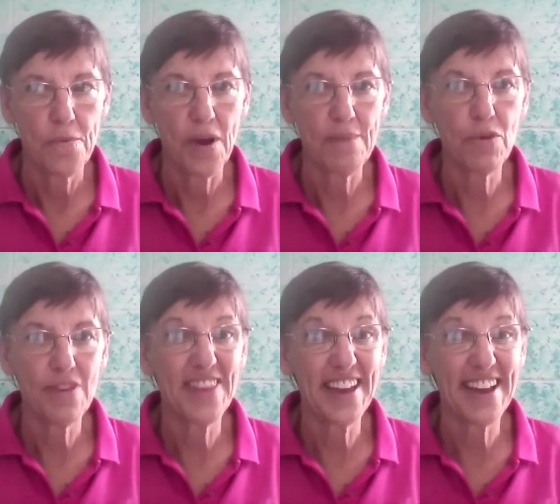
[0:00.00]
One more
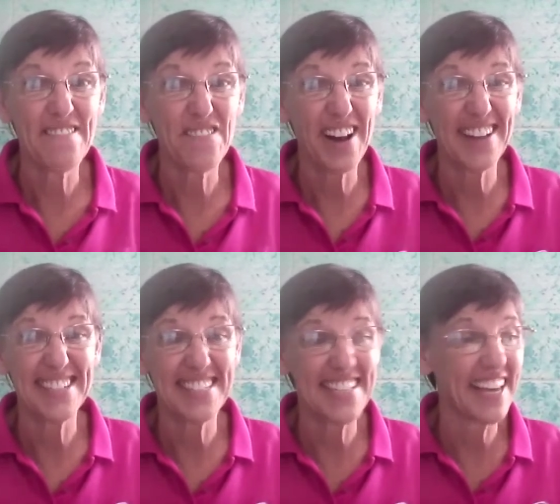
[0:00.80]
thing I forgot
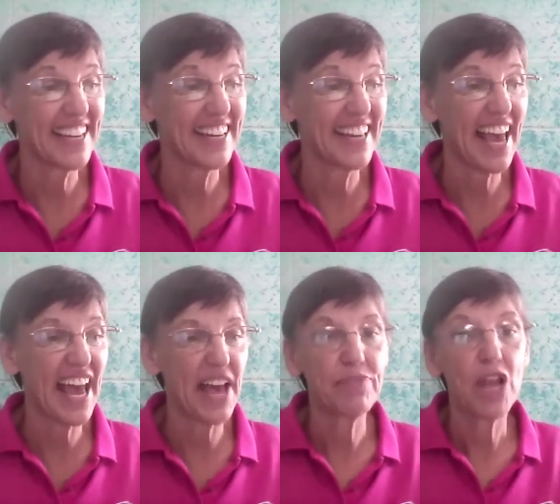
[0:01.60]
to tell you to get.